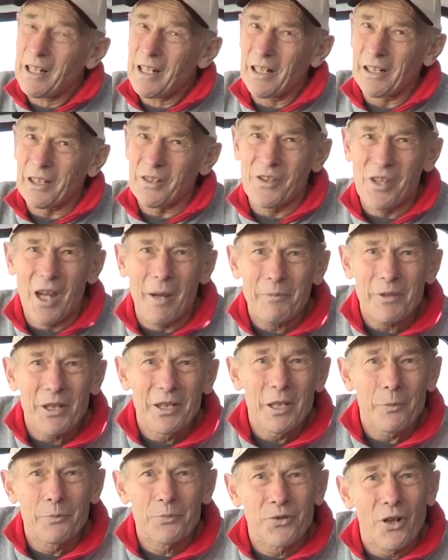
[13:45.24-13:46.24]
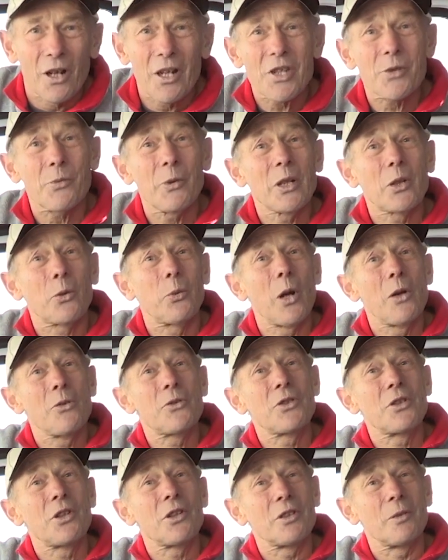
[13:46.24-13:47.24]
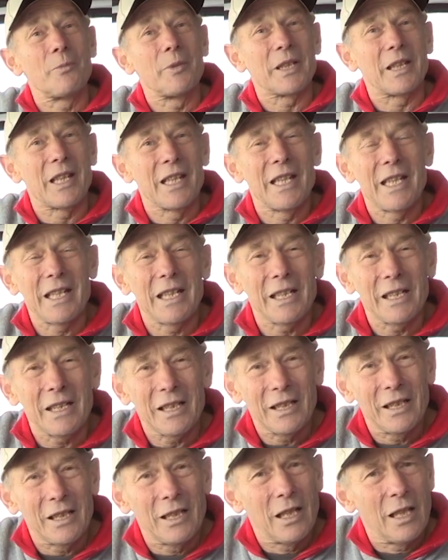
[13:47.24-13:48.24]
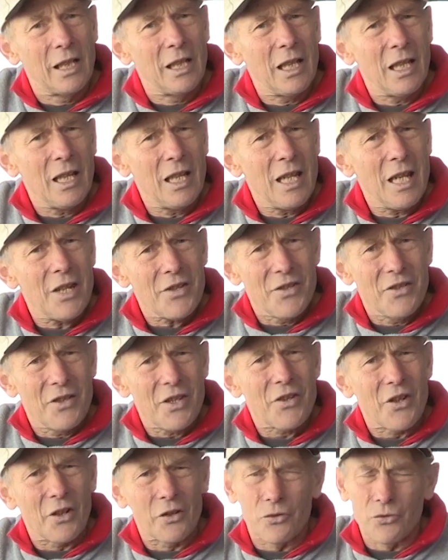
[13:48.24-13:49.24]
Accepting the price we quoted at the beginning, isn't this a